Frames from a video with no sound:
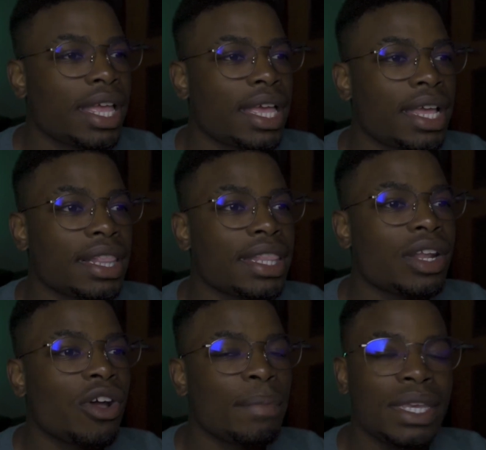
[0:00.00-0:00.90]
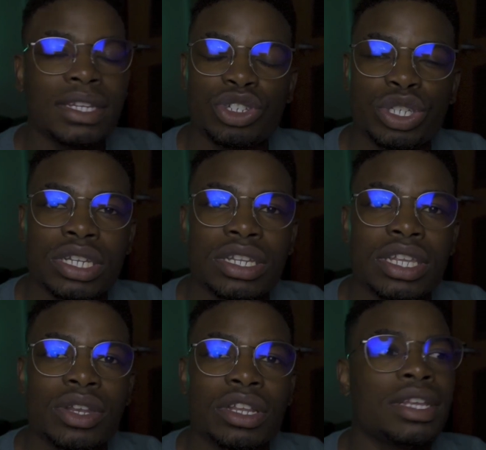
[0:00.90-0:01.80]
And that got me interested
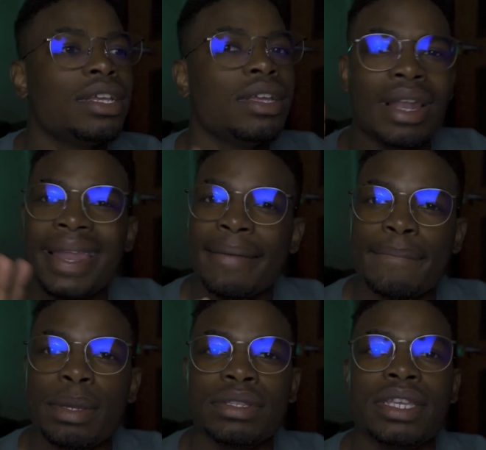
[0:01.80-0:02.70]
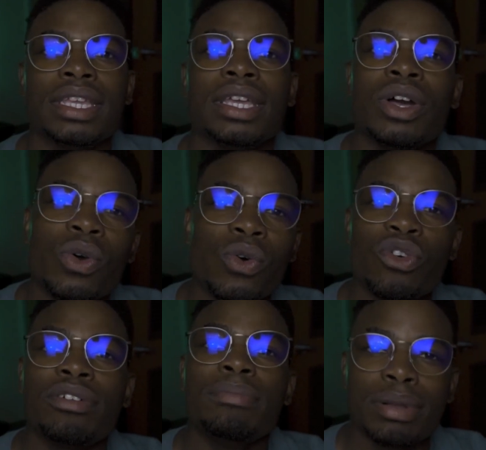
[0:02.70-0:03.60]
in lab building
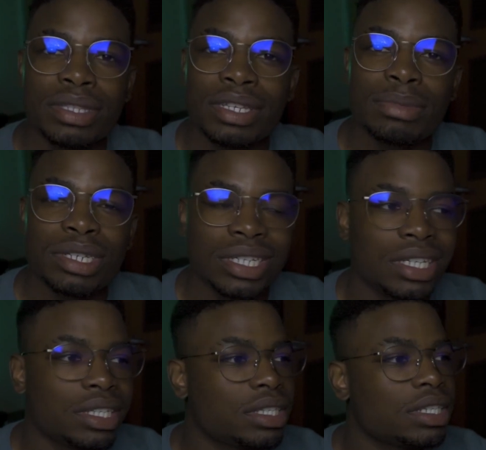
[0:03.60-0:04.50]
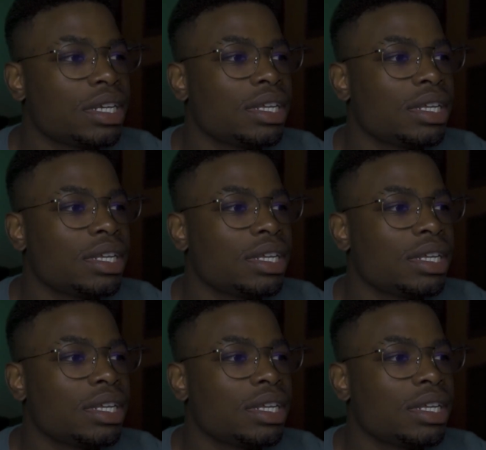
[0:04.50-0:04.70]
or building machines